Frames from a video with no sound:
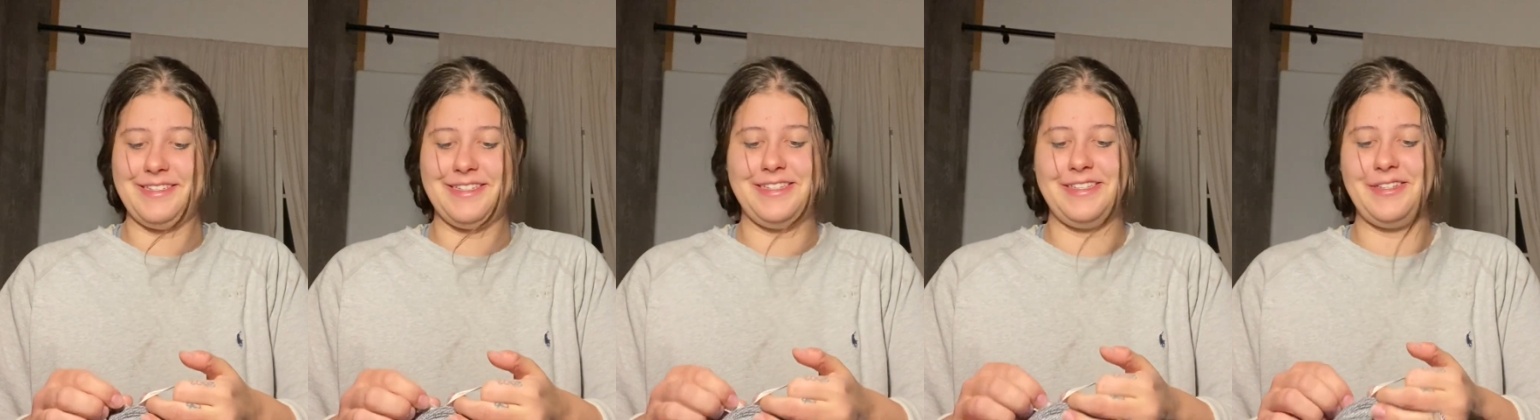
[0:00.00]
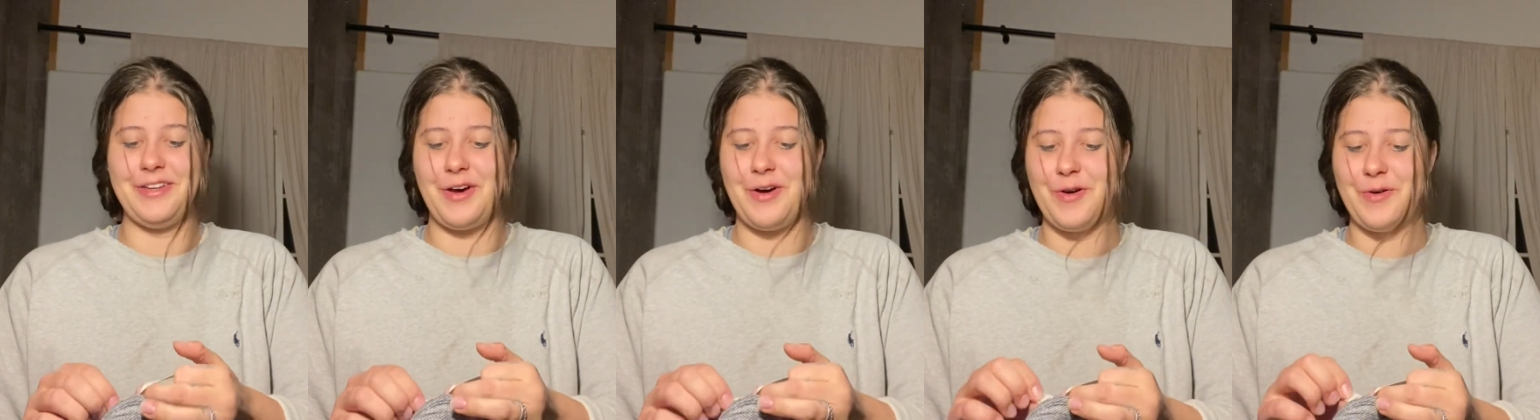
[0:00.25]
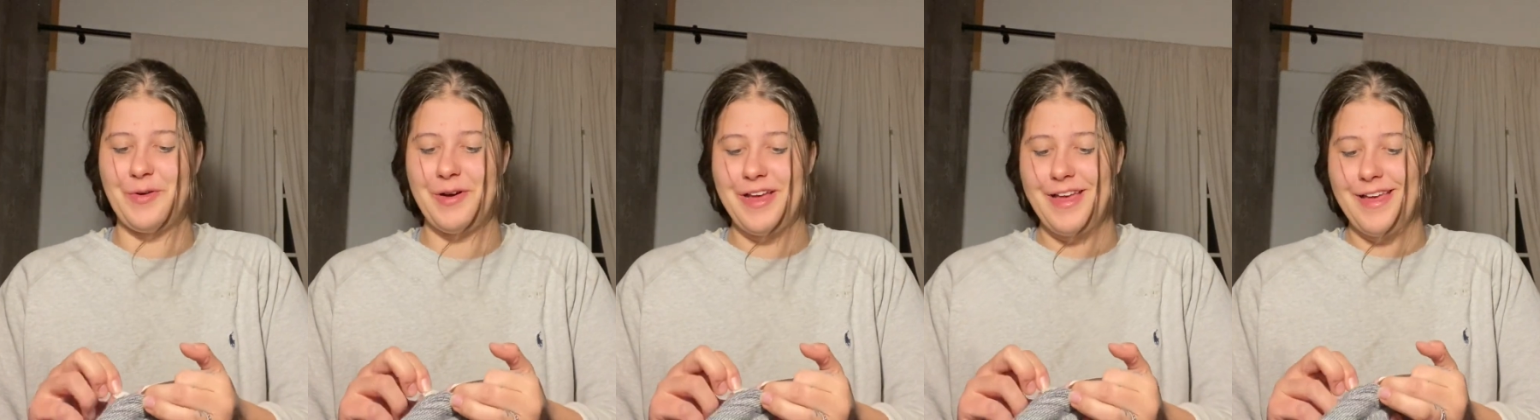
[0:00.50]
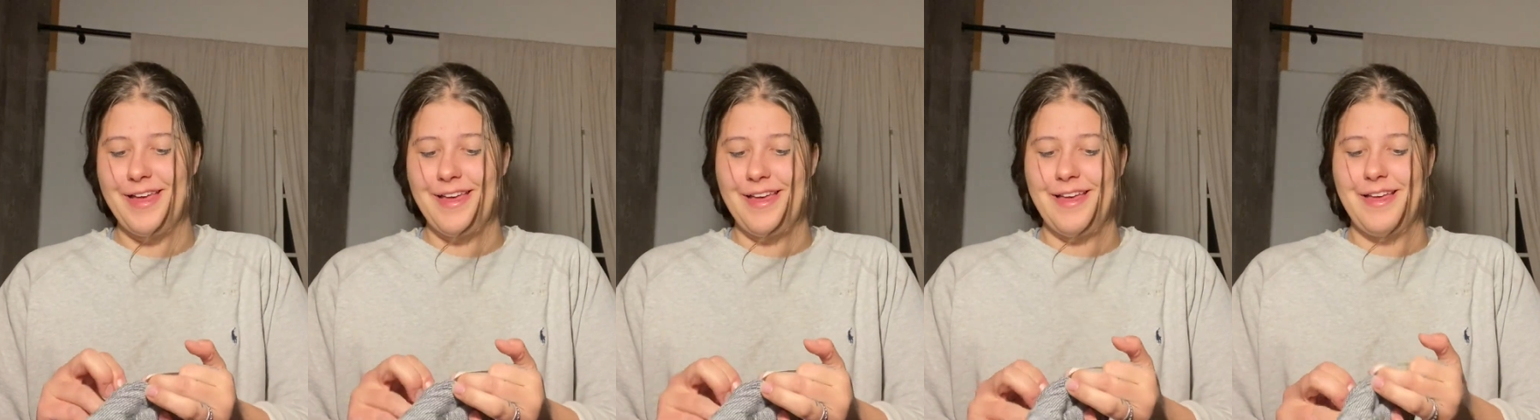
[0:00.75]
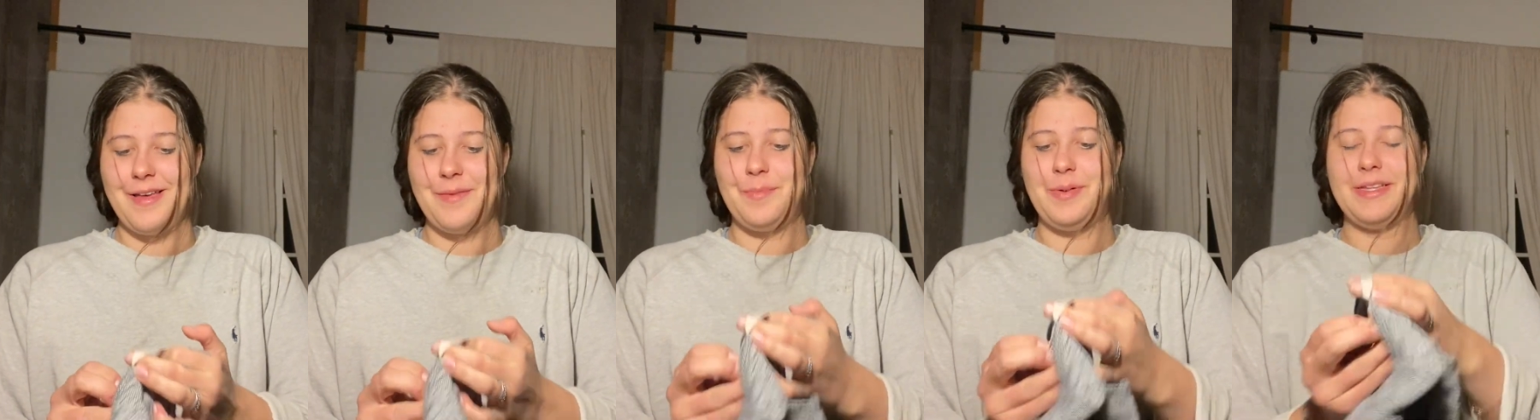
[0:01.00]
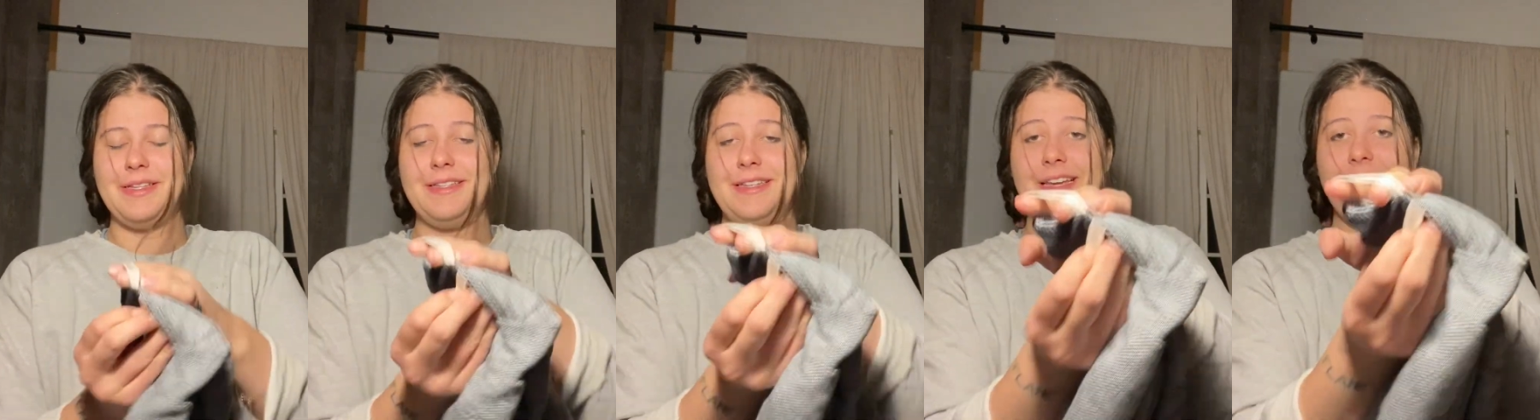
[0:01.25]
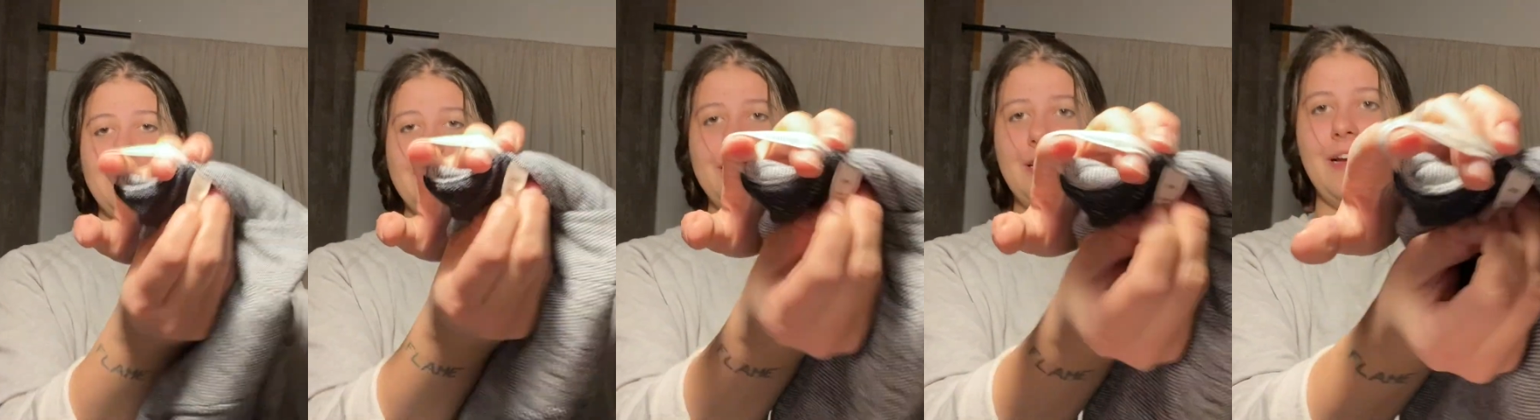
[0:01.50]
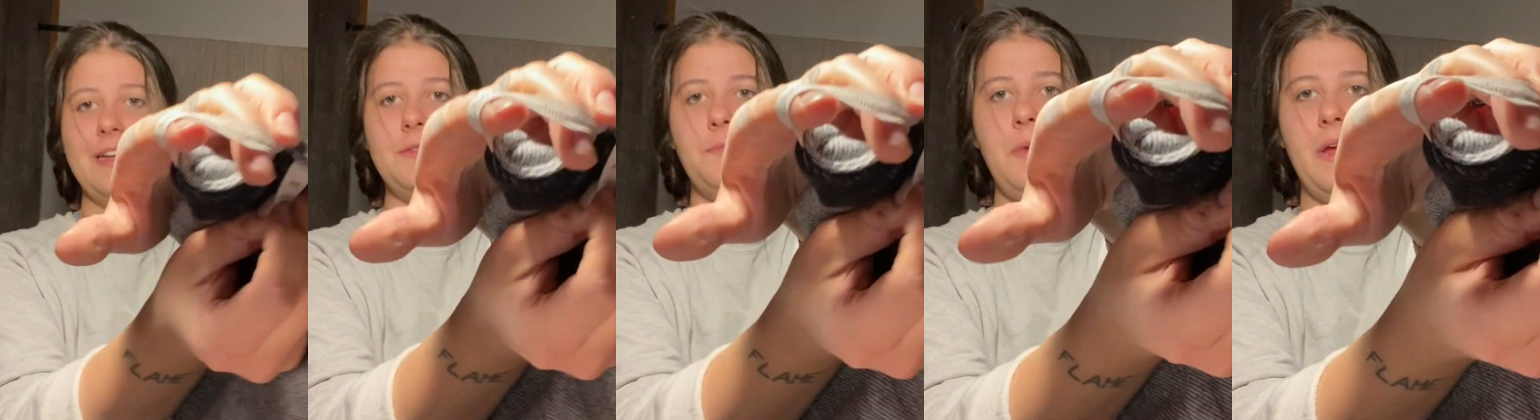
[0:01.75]
So petite
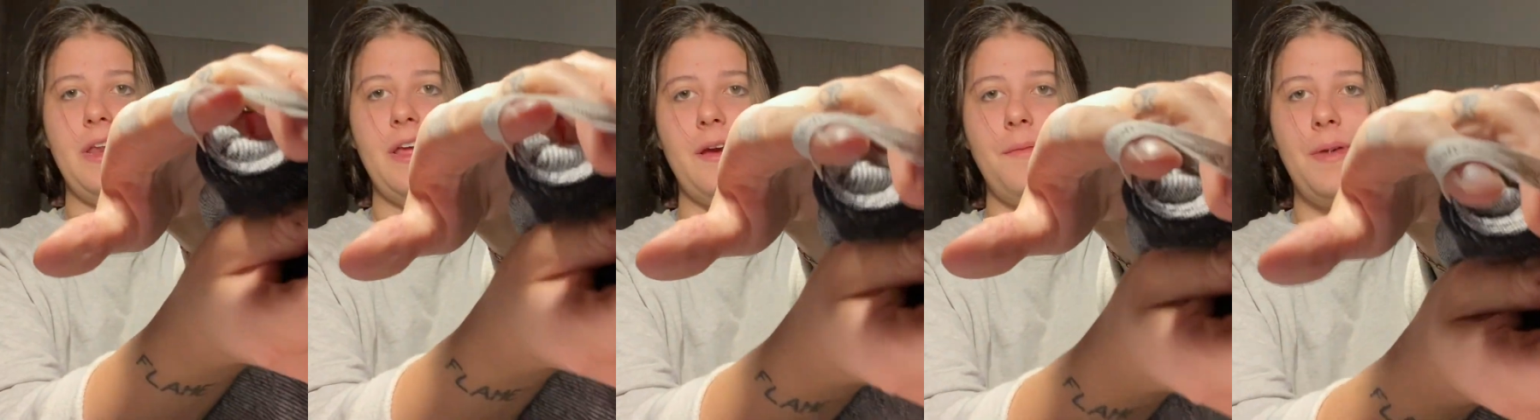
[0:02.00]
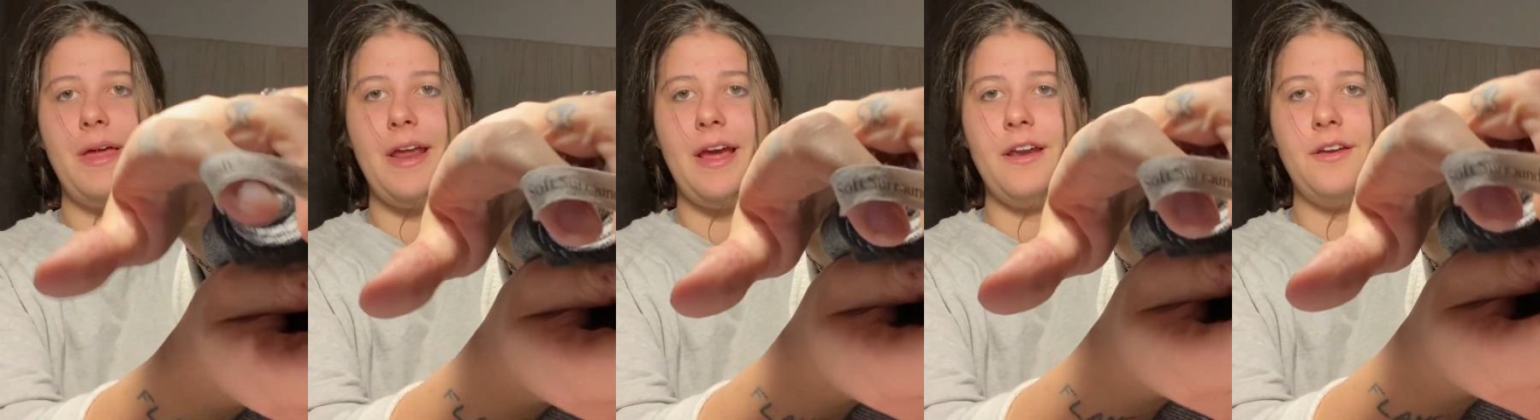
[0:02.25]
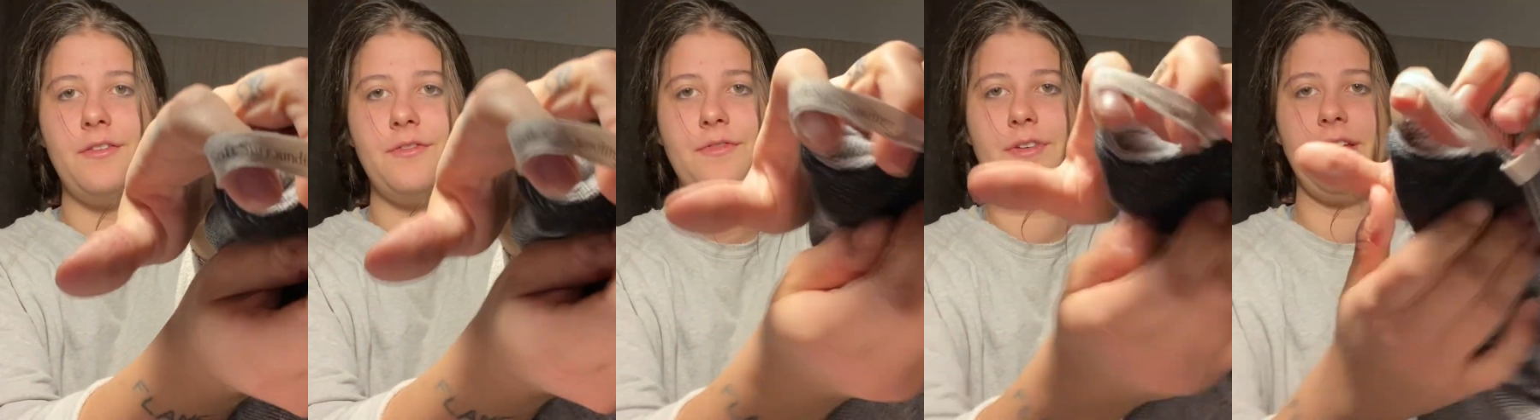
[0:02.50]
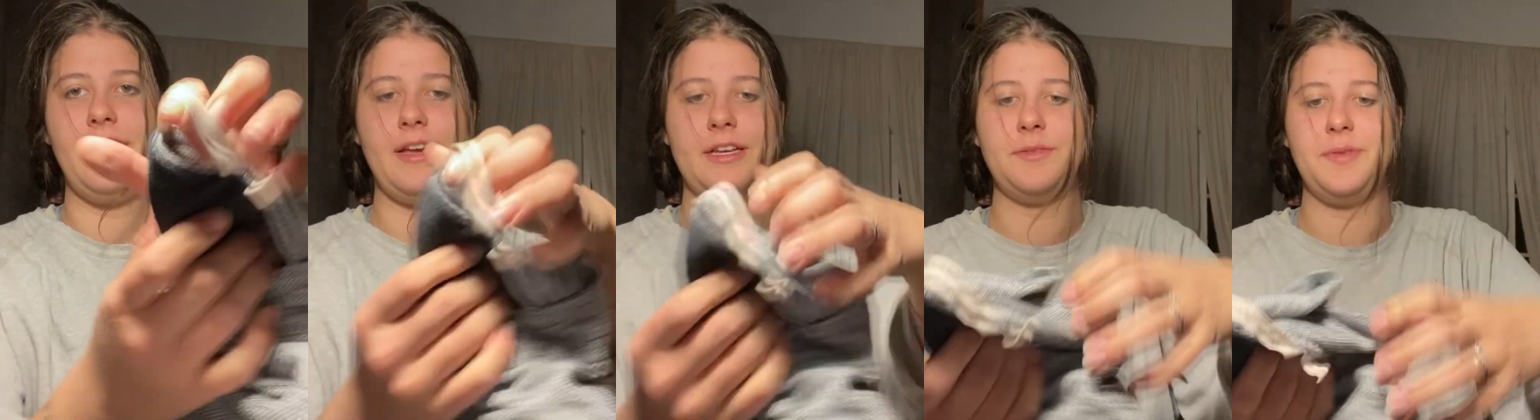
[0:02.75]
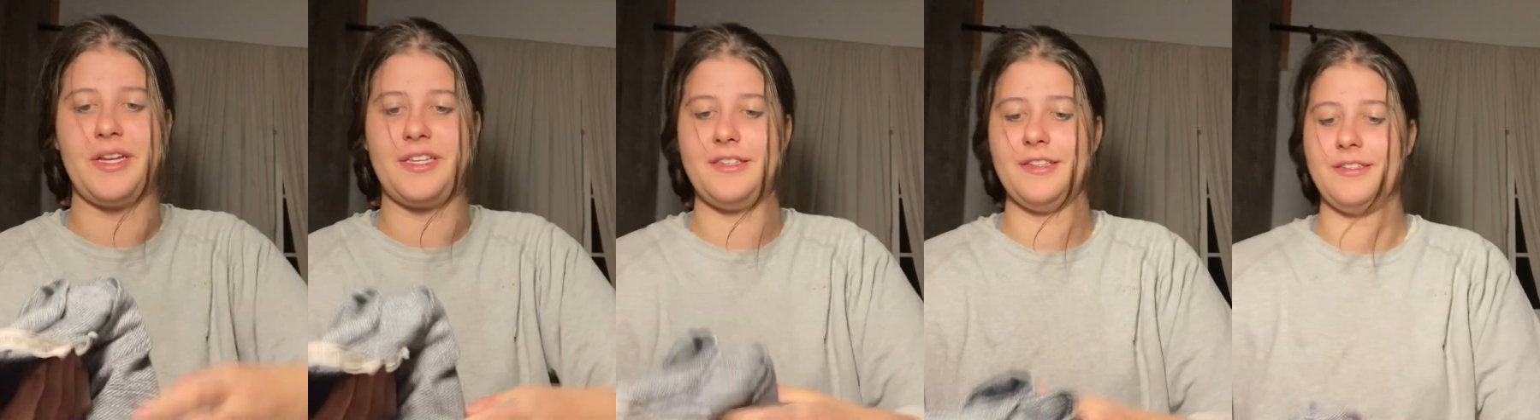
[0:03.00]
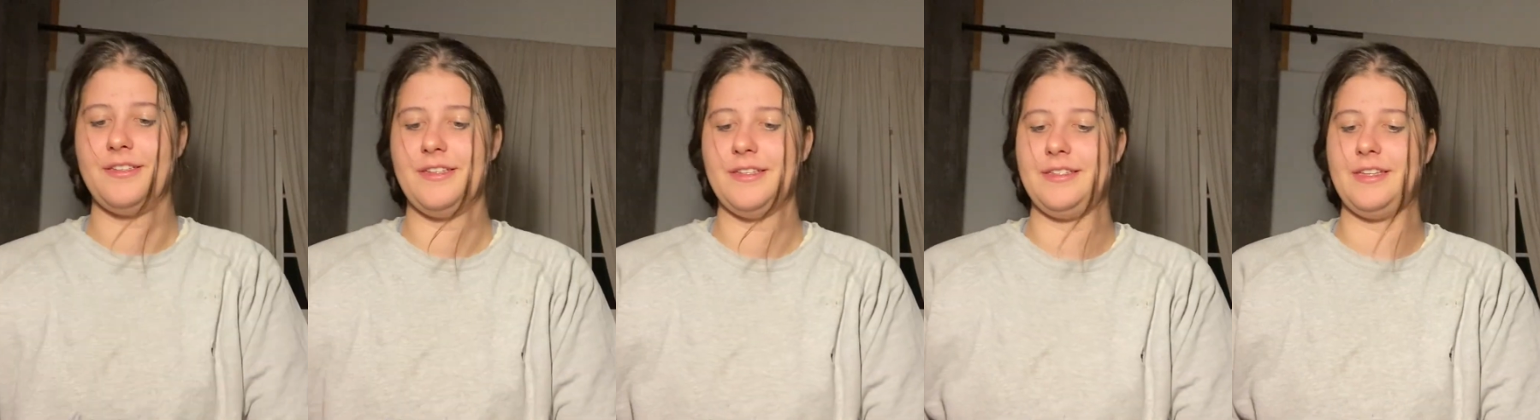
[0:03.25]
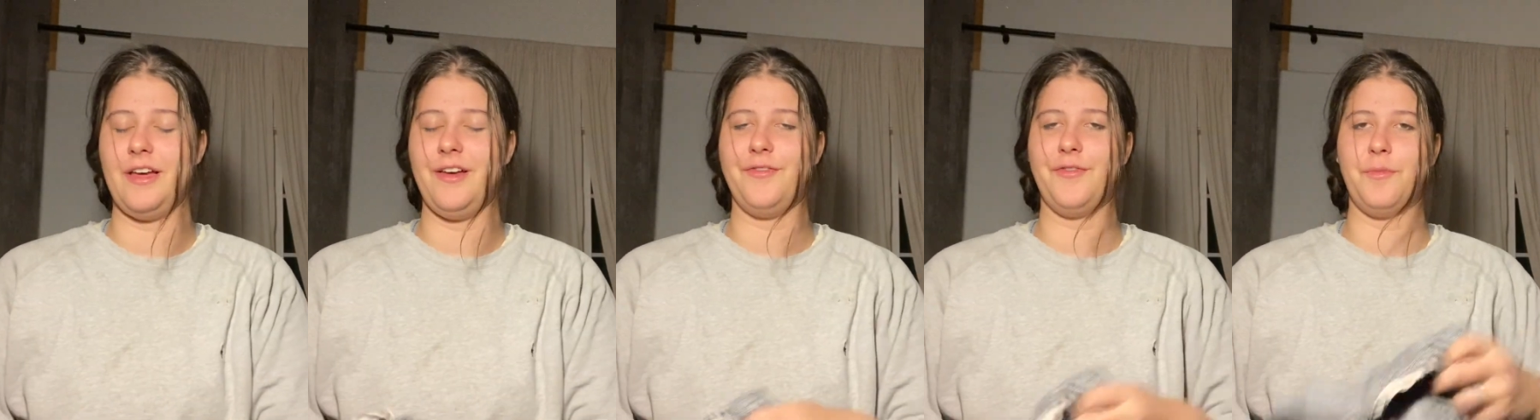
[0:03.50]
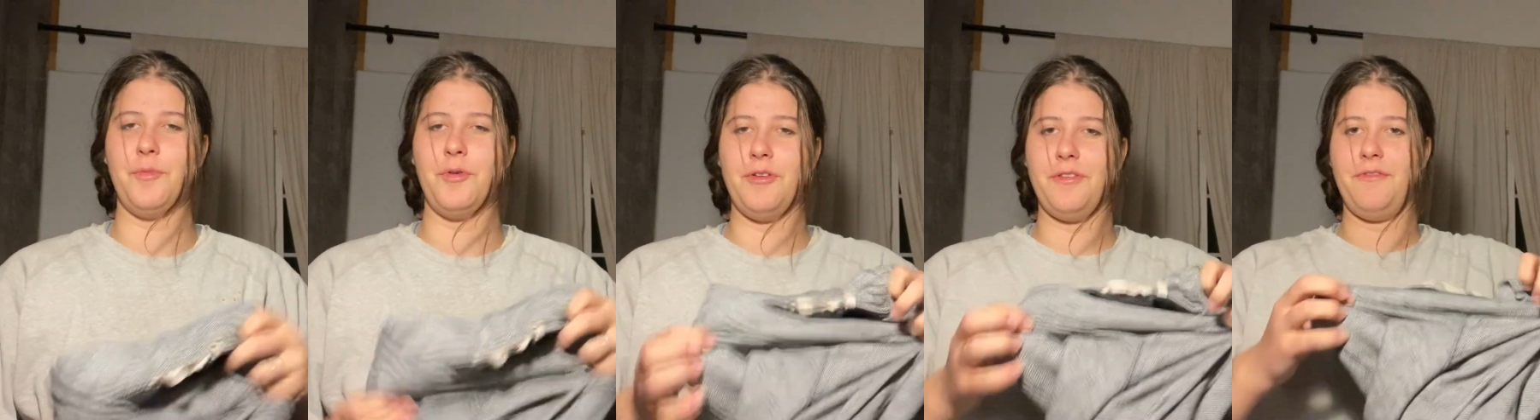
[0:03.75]
size medium and I don't really expect this to sell
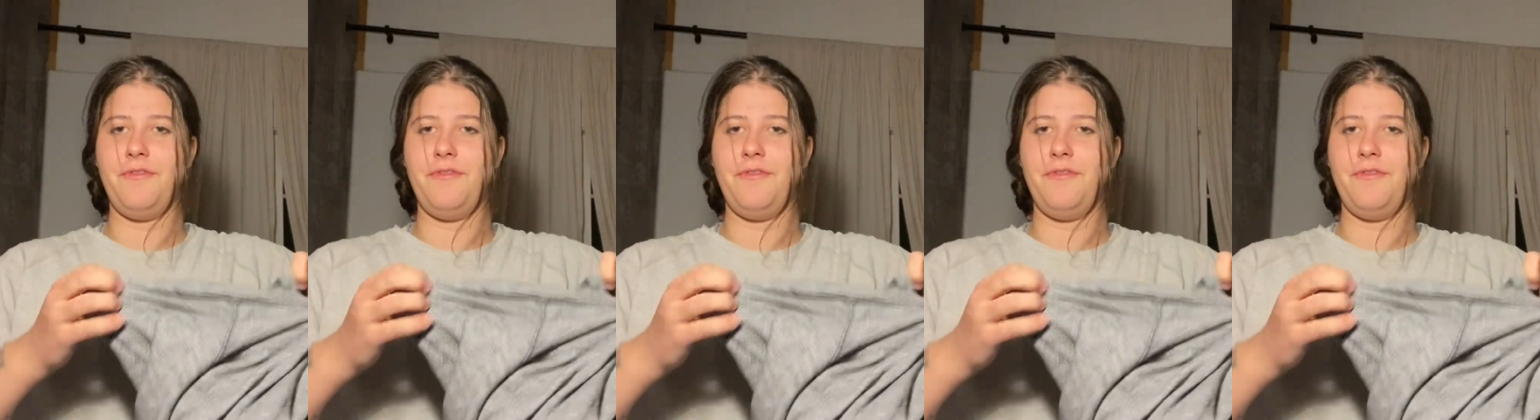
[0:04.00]
for more than